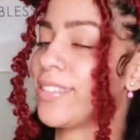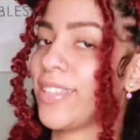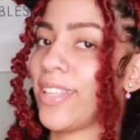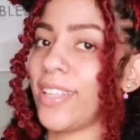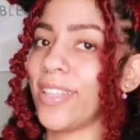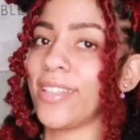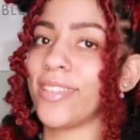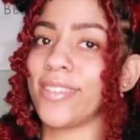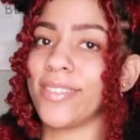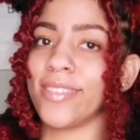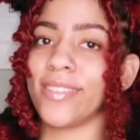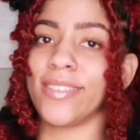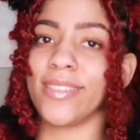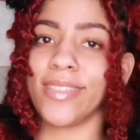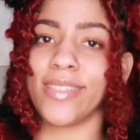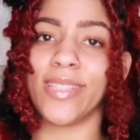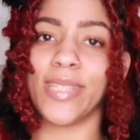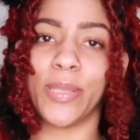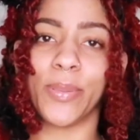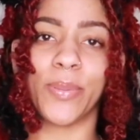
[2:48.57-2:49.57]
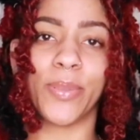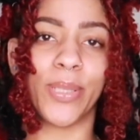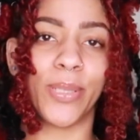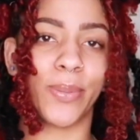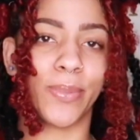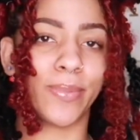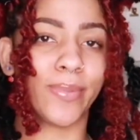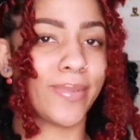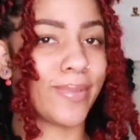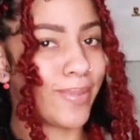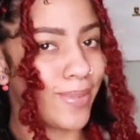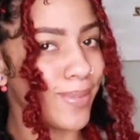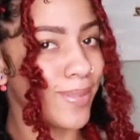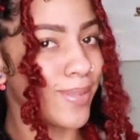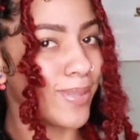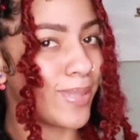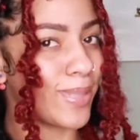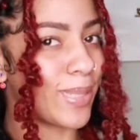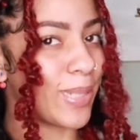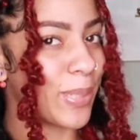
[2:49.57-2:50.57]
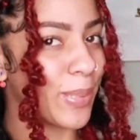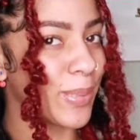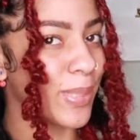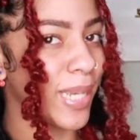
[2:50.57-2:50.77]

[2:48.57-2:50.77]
like cute, cute. You know what I'm